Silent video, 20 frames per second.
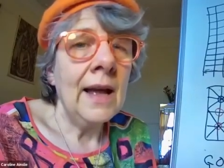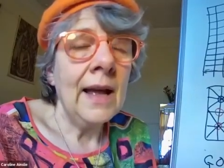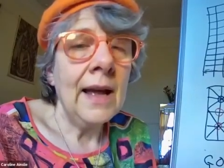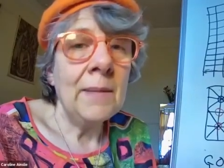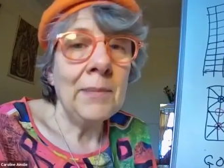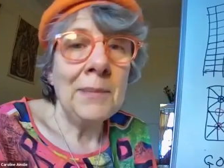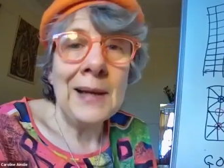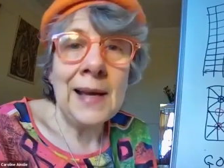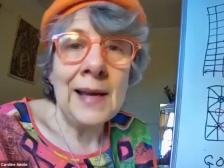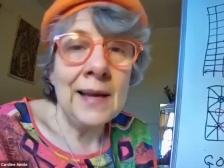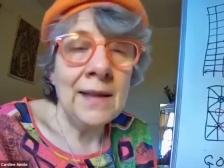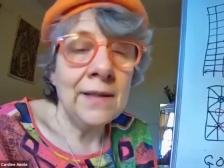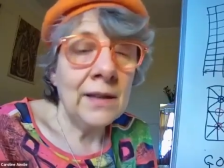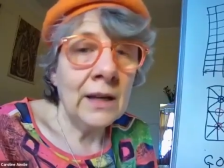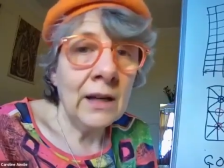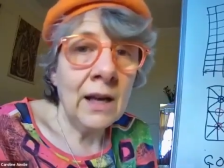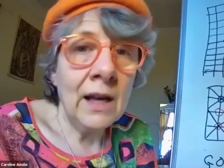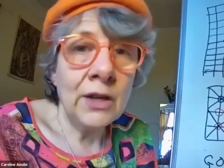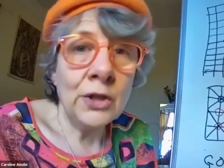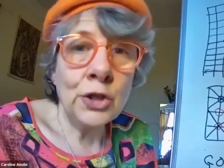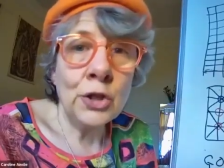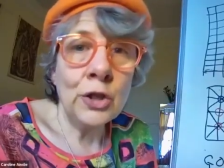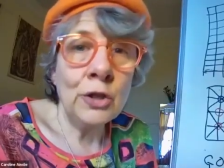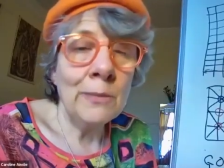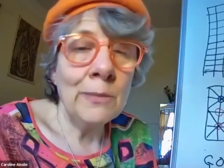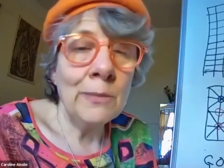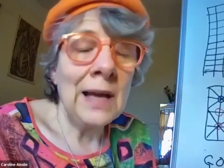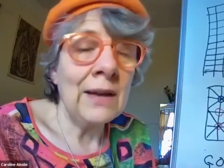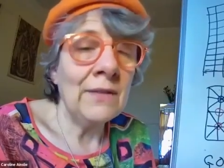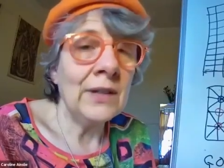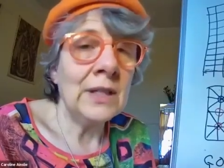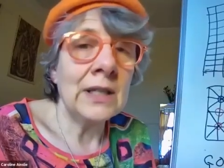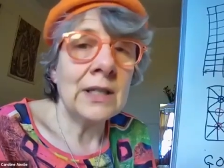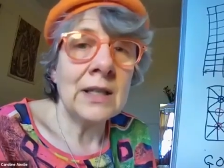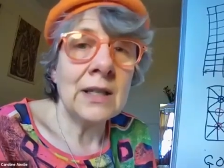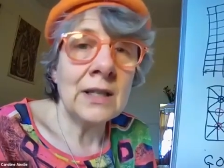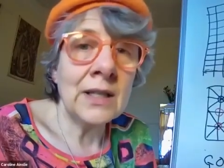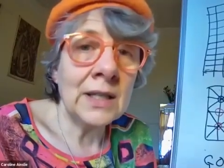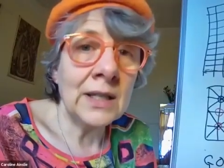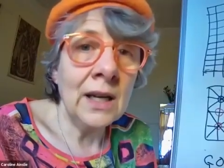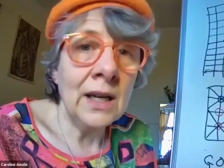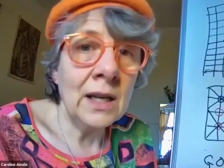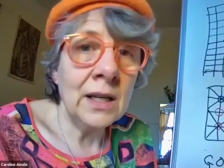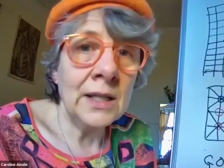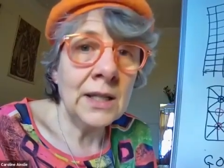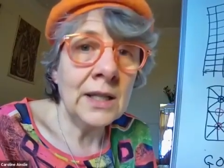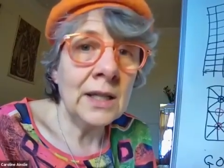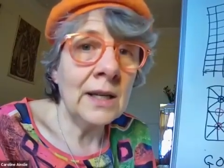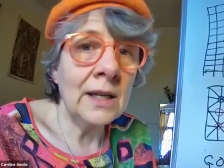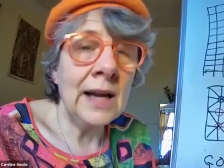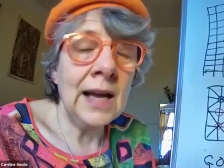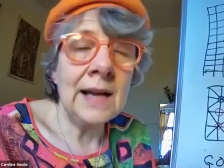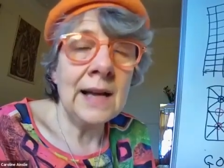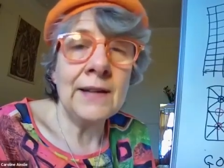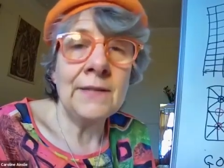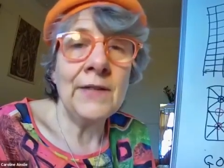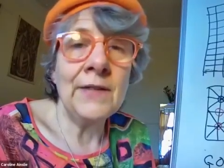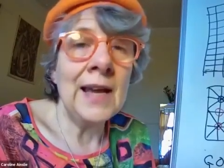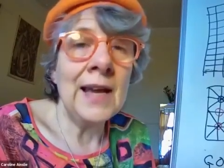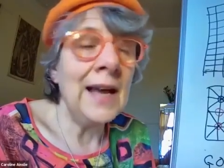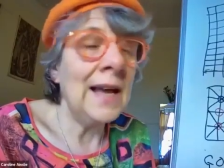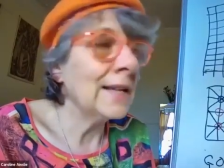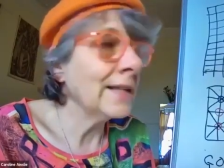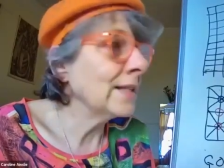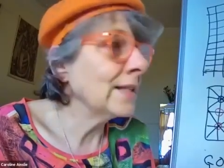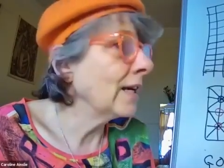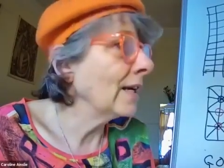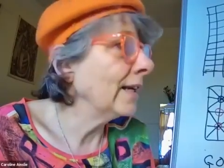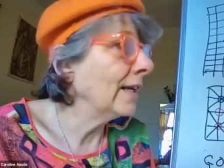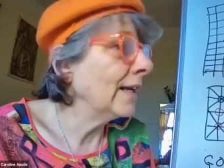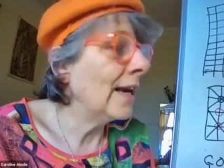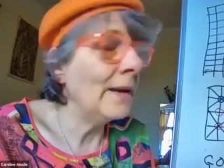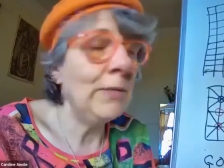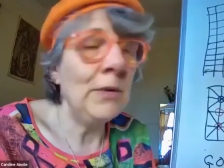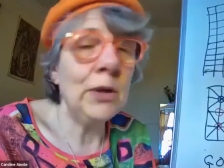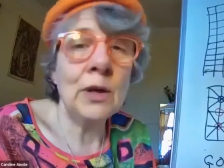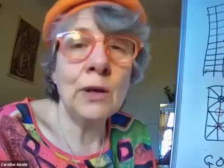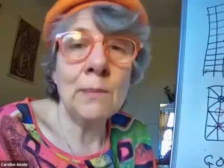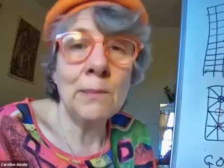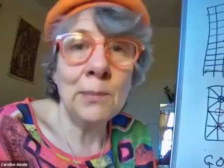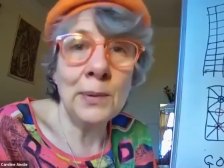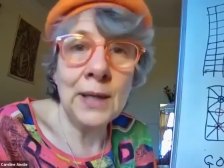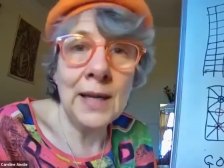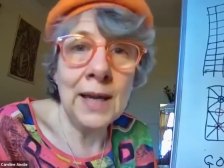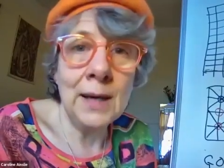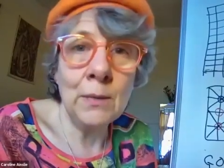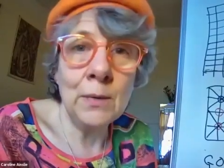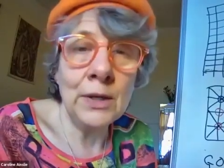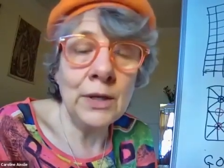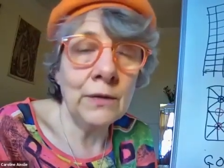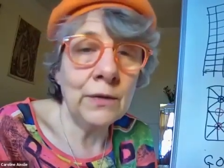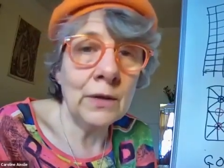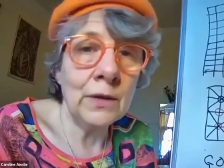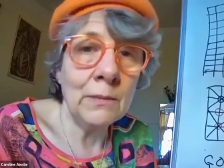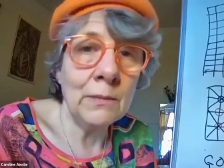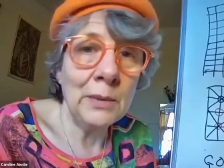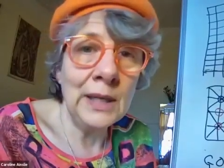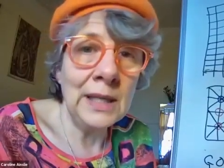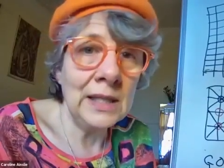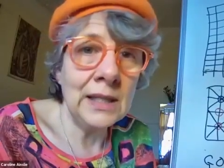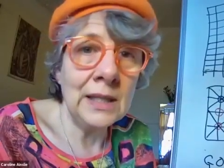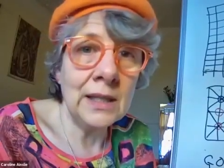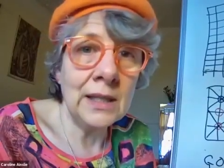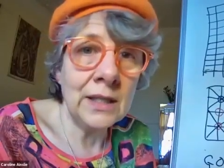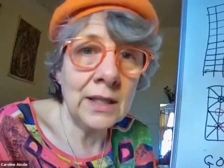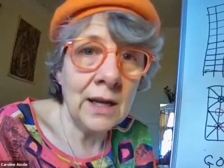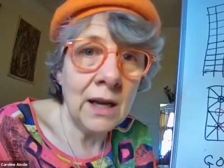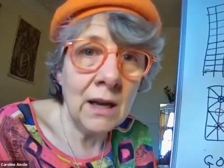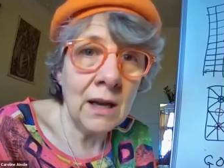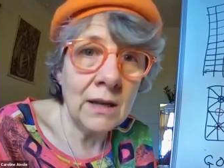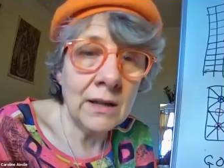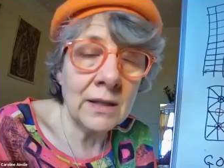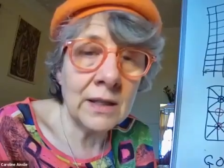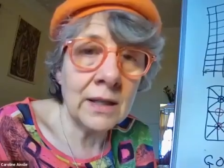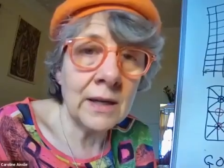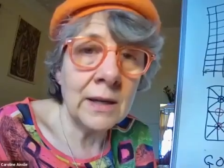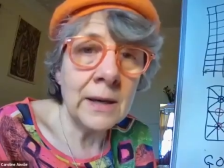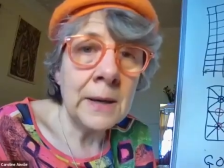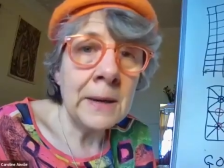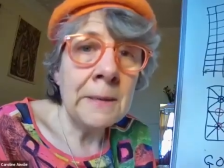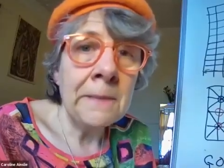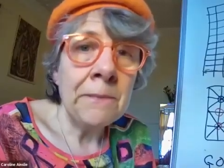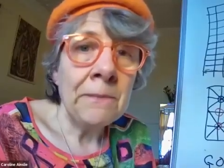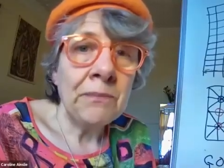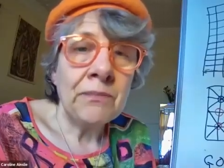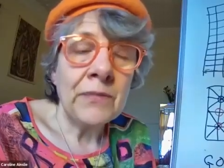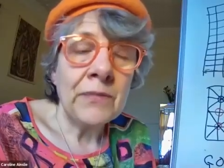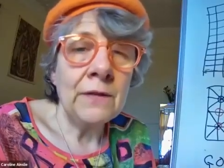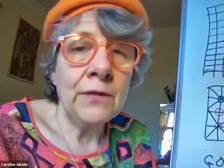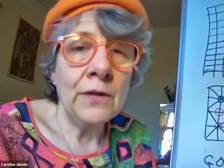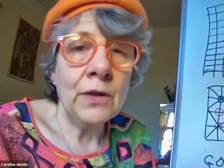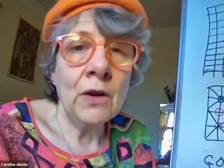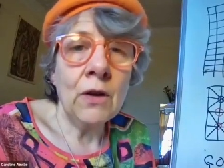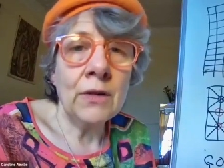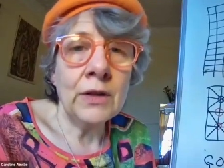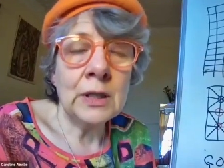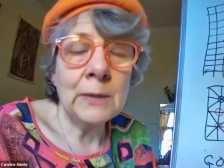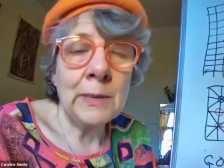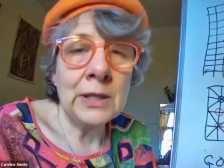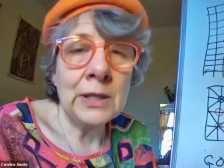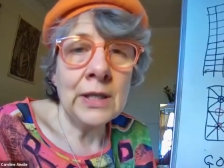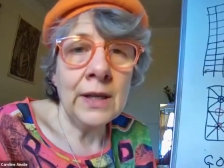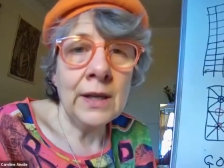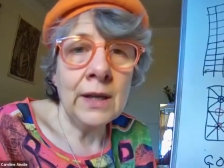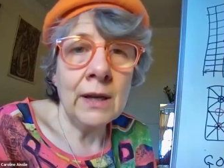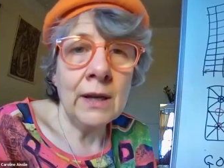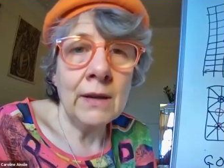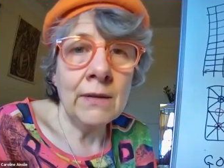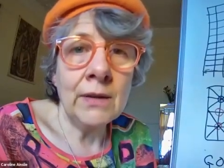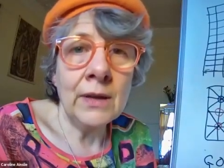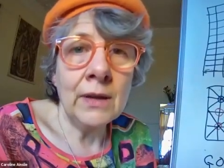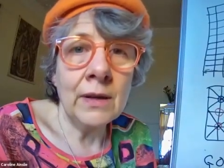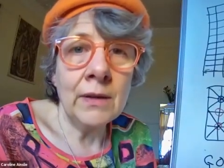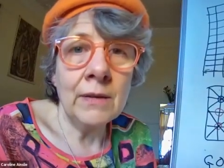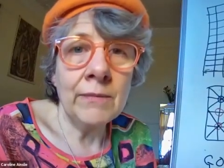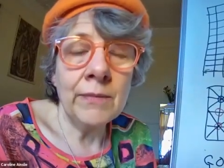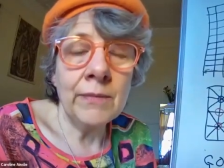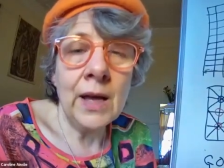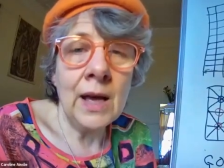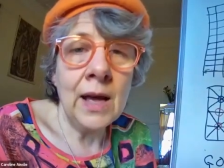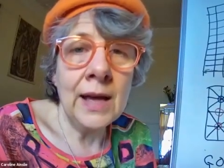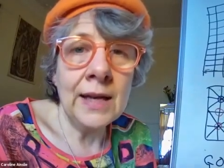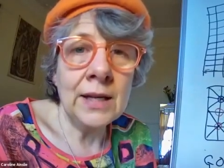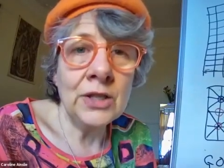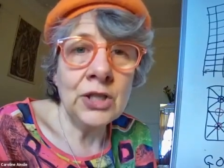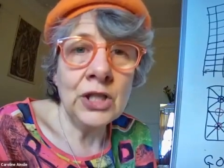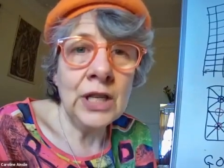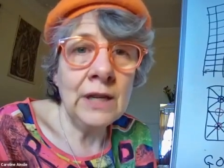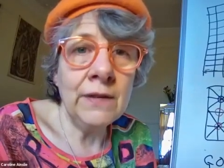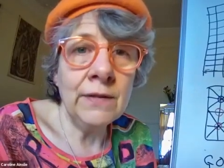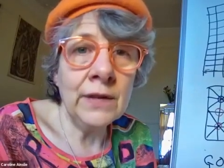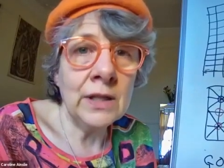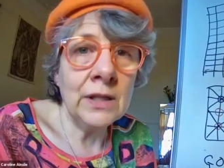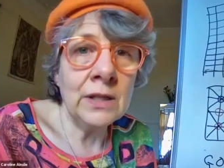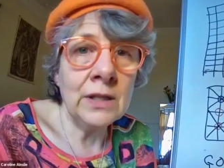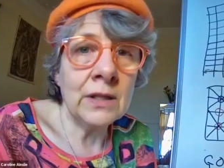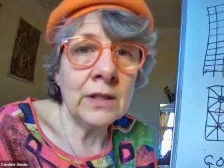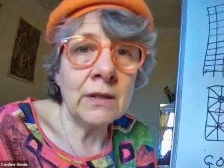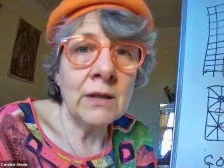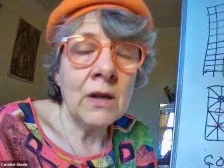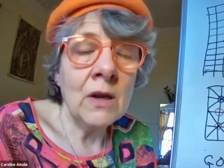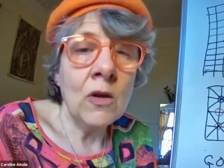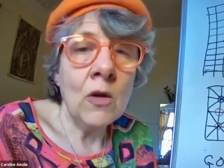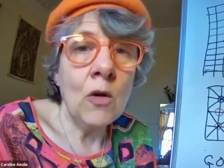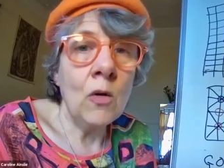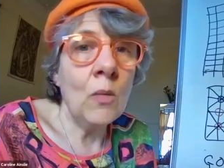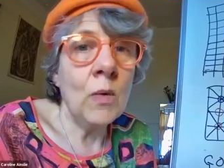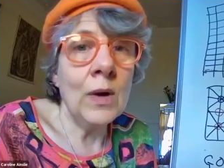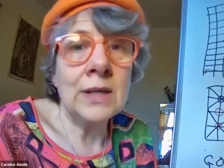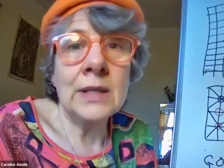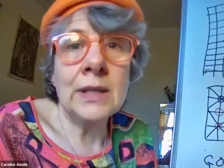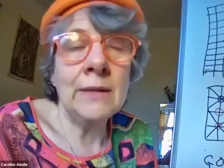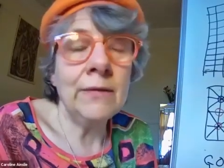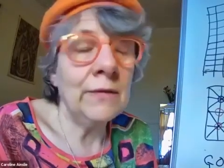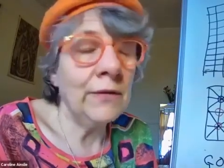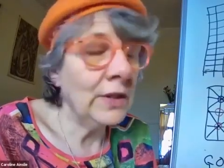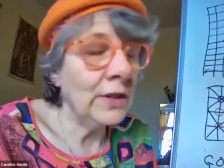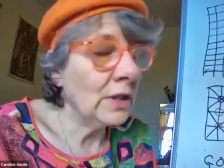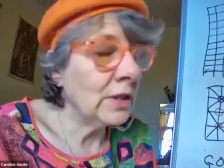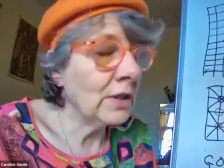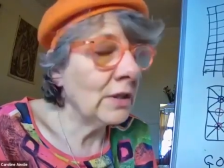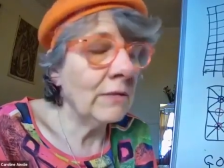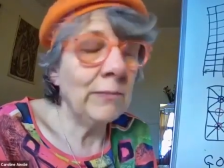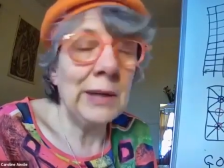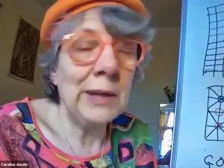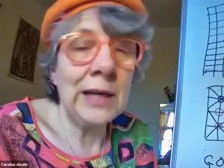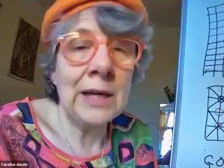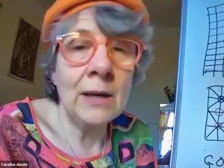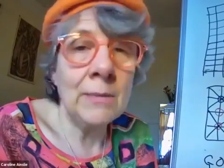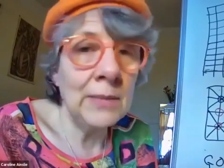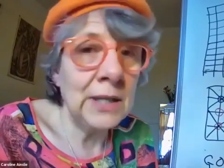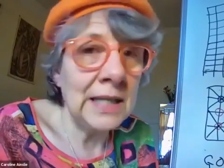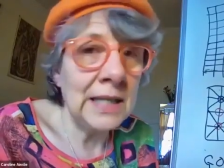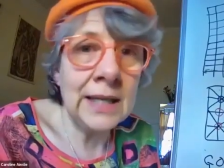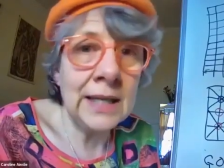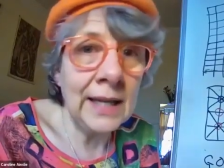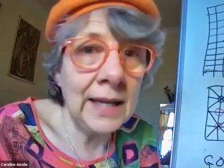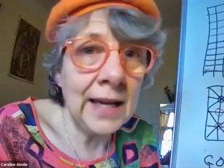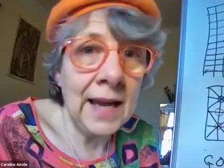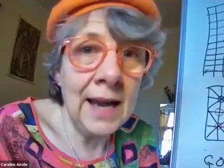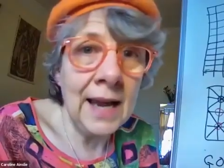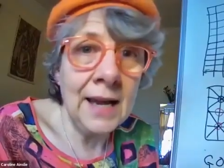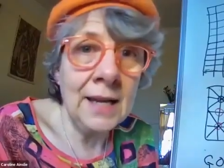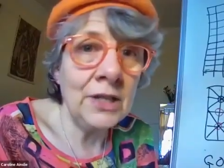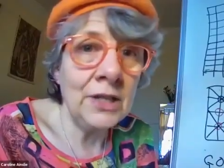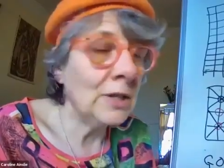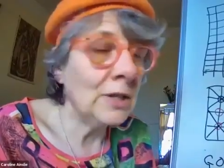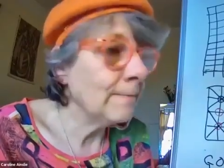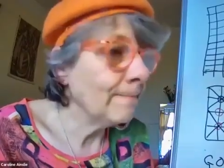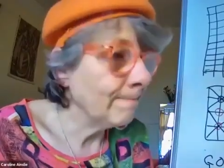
play it in the classroom, have it as a starter, have it as a game you can play when you've completed a task, if you've got especially the, the, the high achievers or ones that if they just become disengaged,